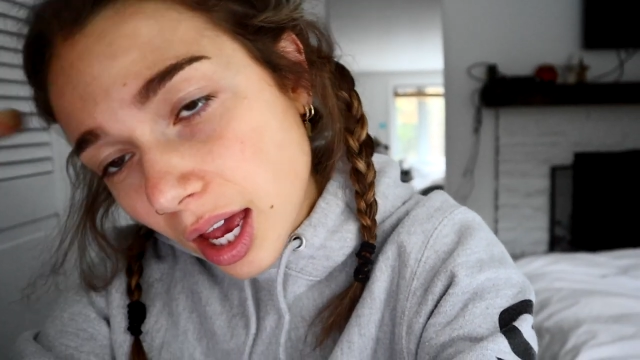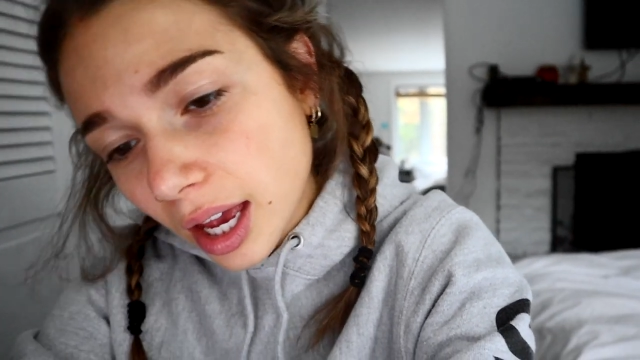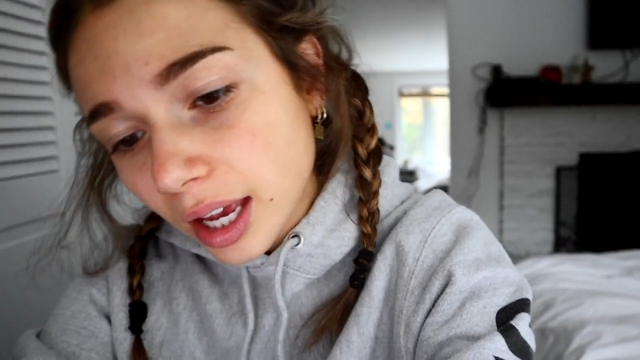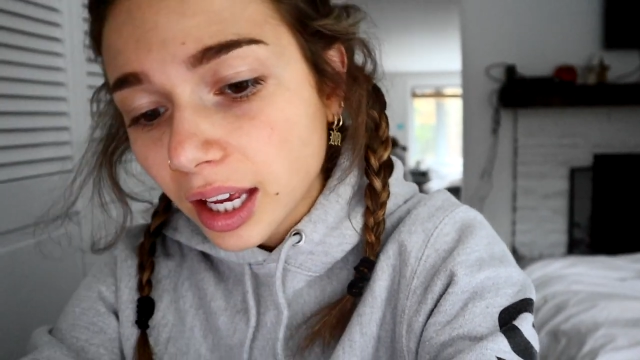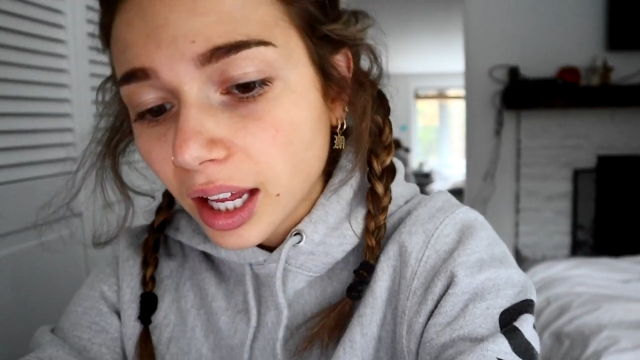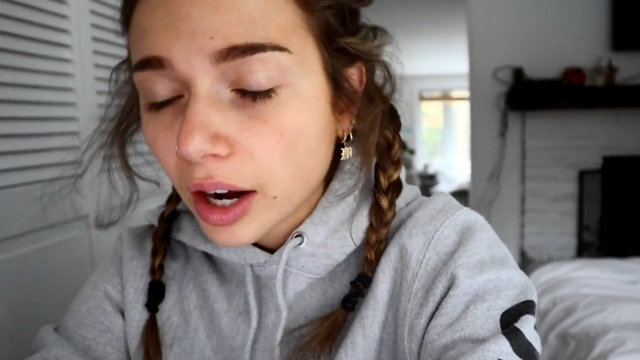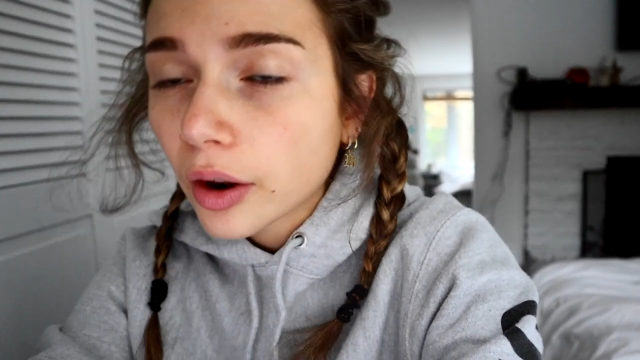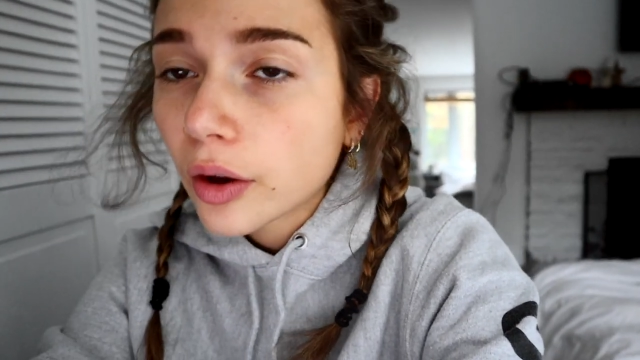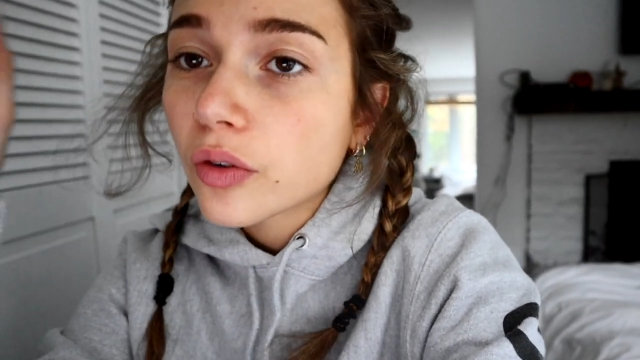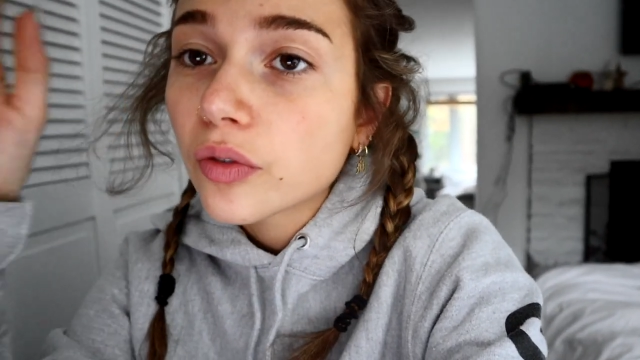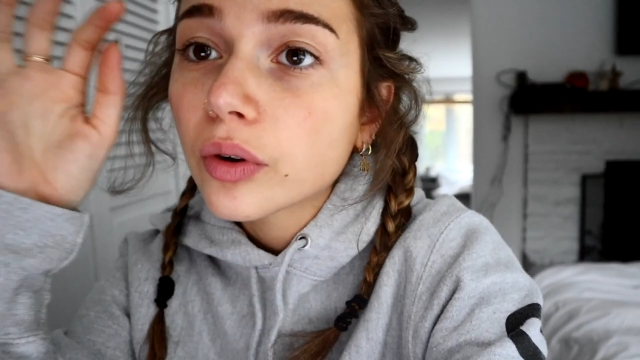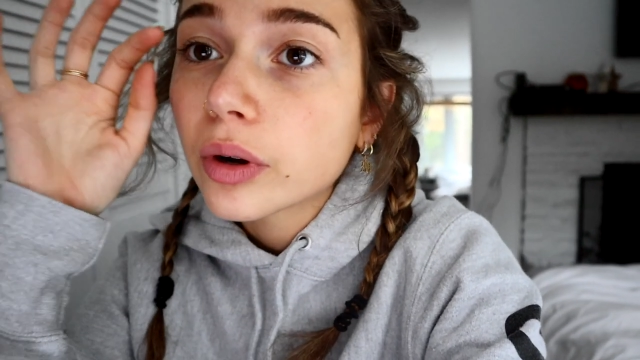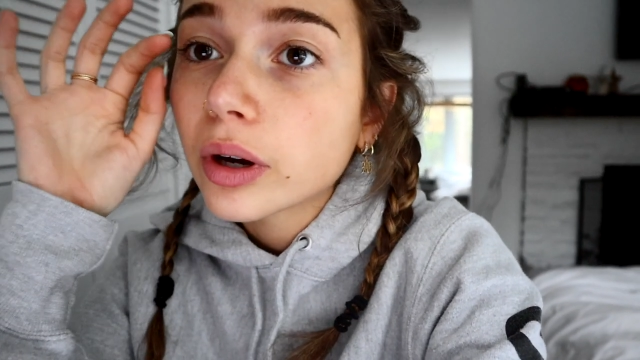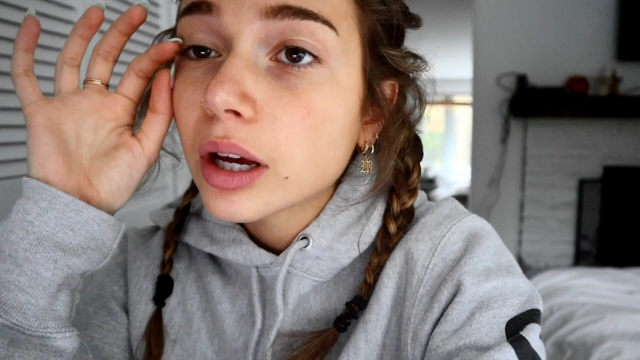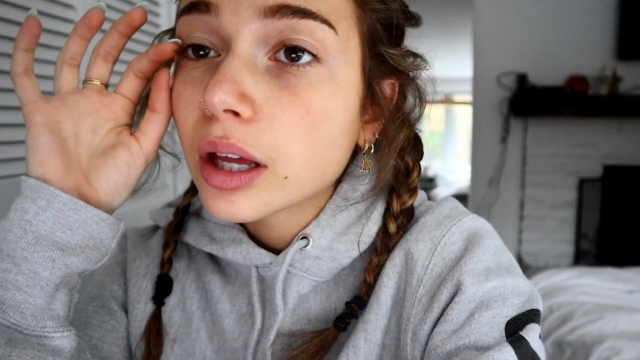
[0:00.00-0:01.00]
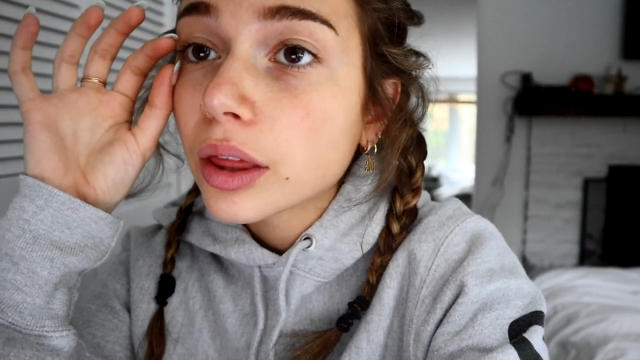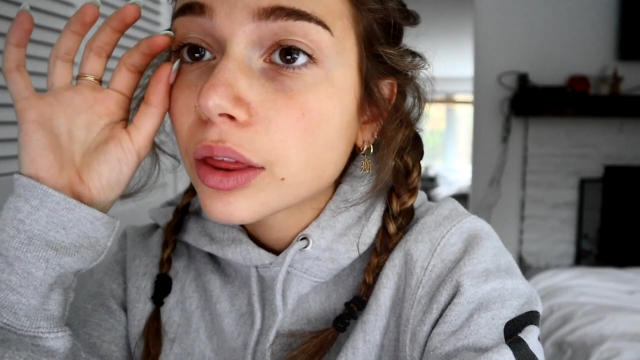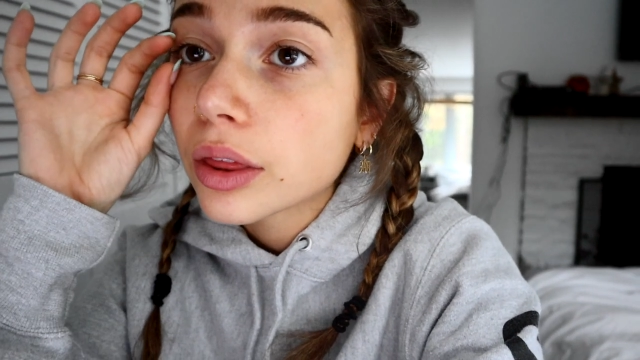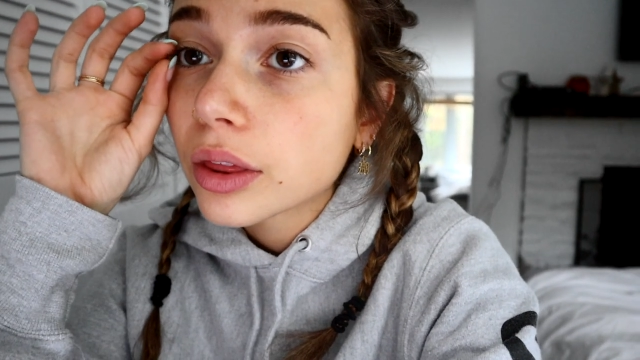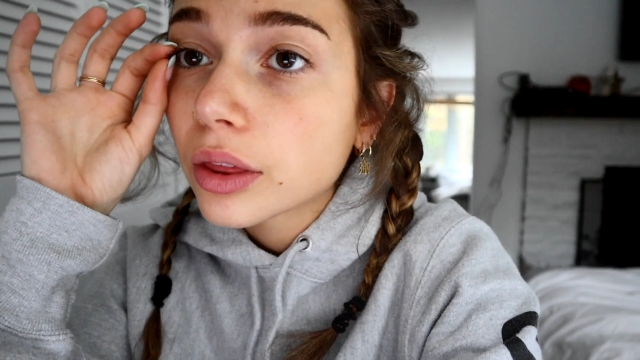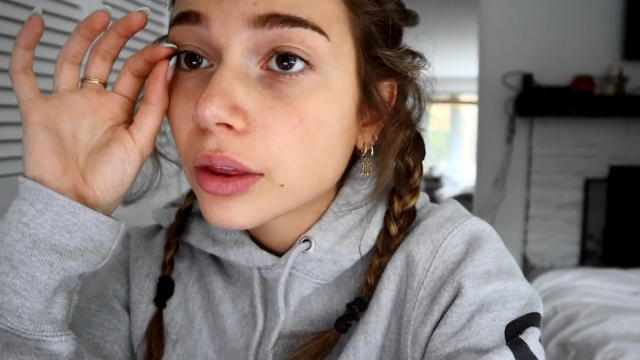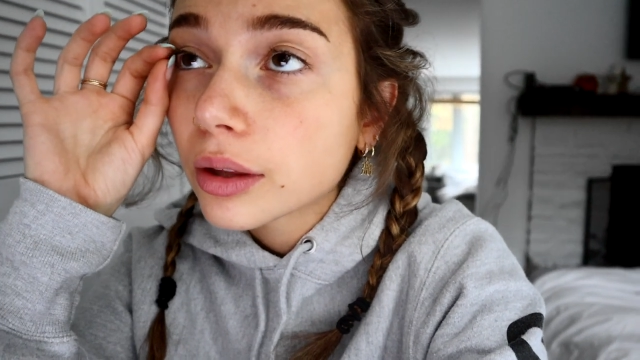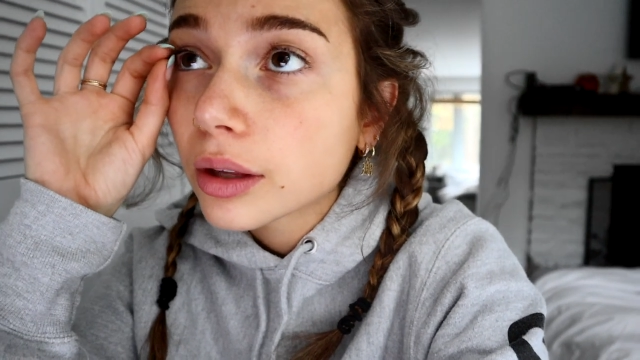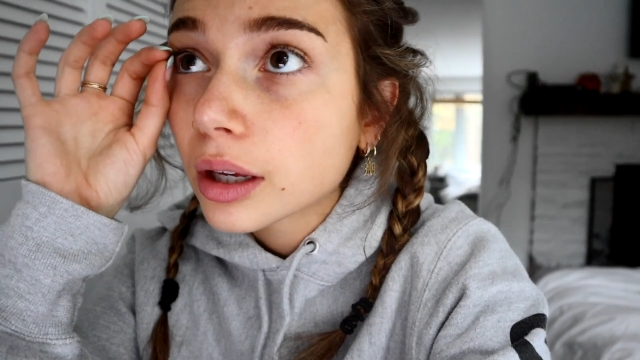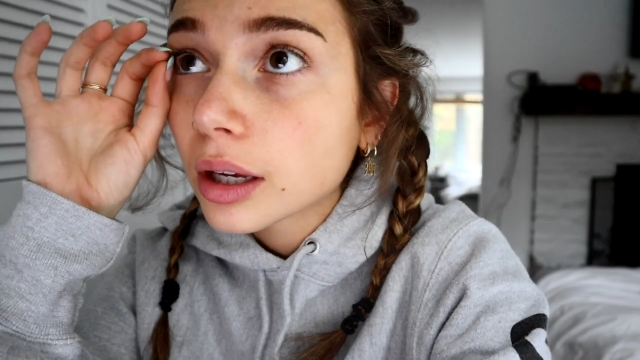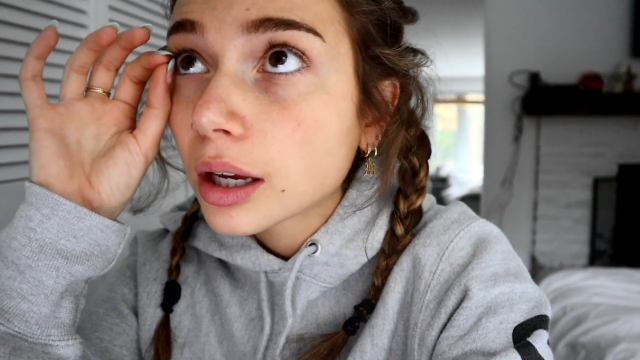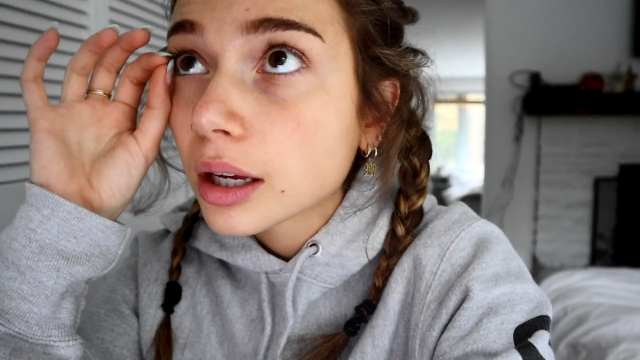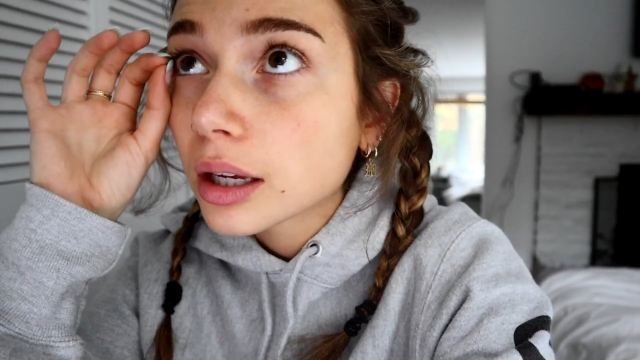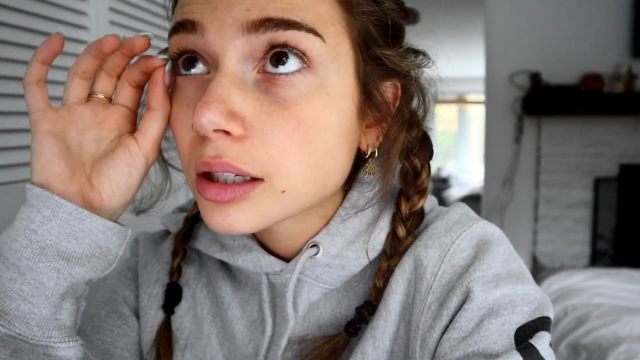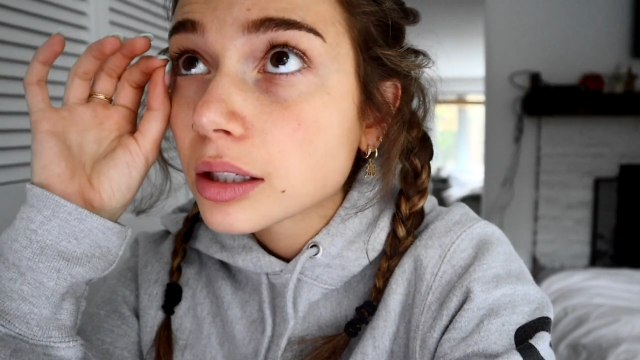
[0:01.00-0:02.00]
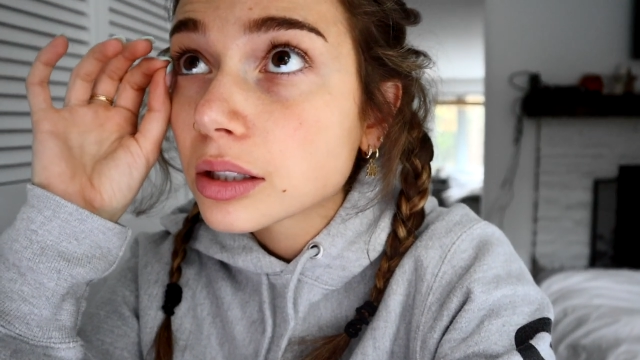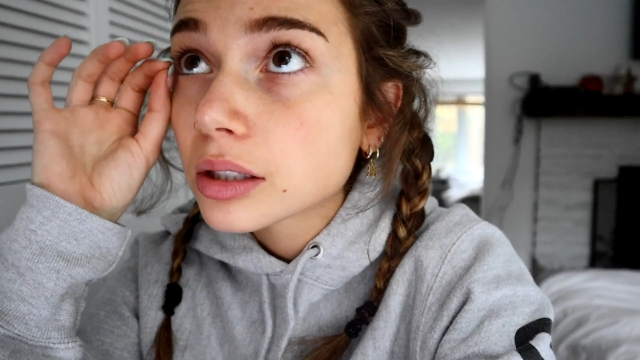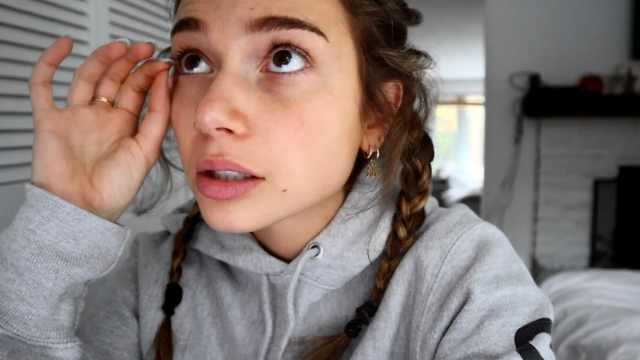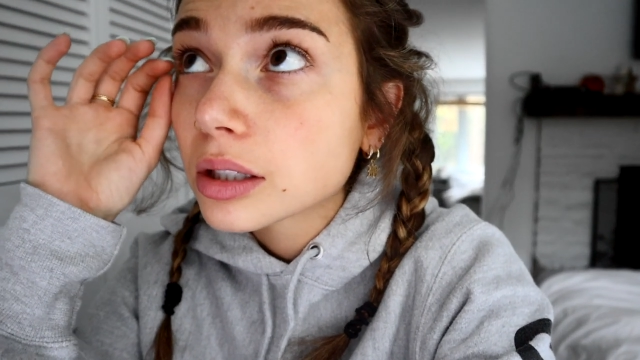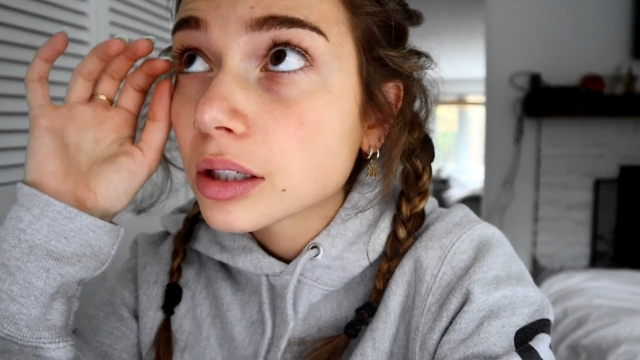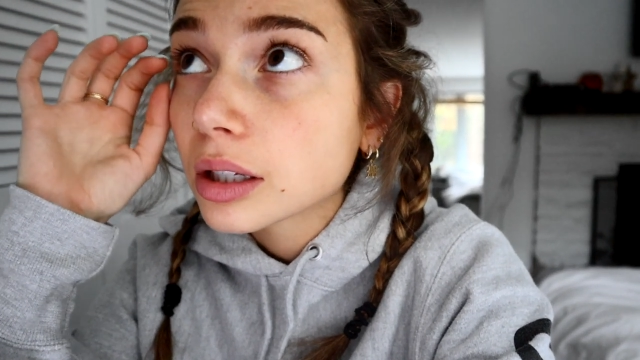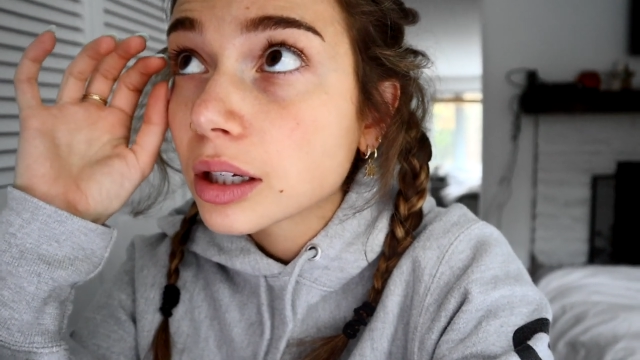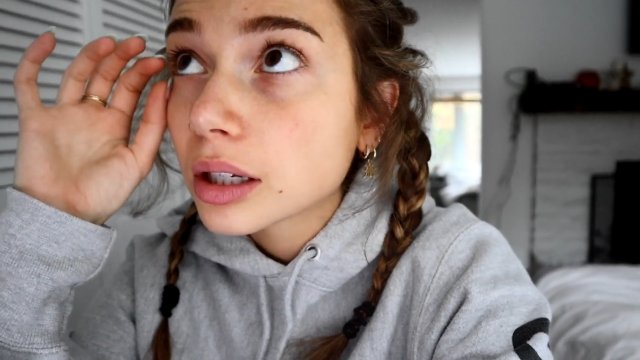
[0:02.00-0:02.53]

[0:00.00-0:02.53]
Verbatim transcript: and get it over with because